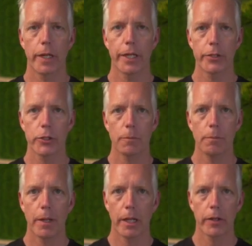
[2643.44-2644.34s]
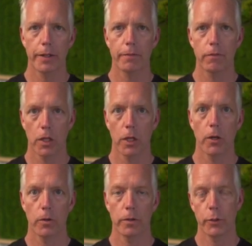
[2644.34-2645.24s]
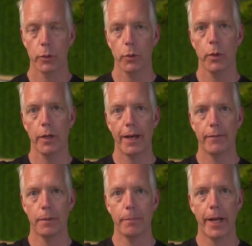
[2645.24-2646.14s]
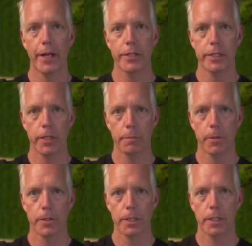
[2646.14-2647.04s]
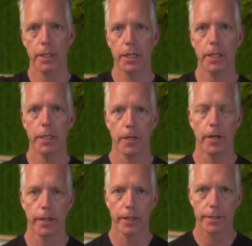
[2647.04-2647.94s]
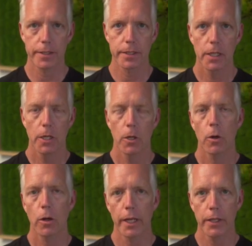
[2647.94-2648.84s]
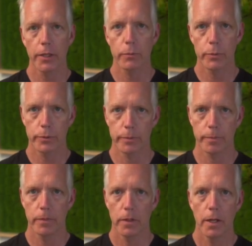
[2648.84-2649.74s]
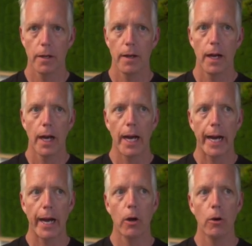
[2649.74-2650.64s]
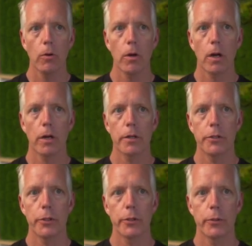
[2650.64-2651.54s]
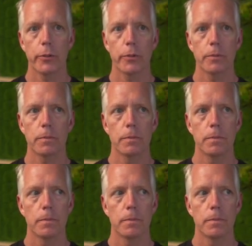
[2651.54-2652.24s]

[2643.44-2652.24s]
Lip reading: Where does your melody flow? If you have an imaginary person in the audience or in the room, how are you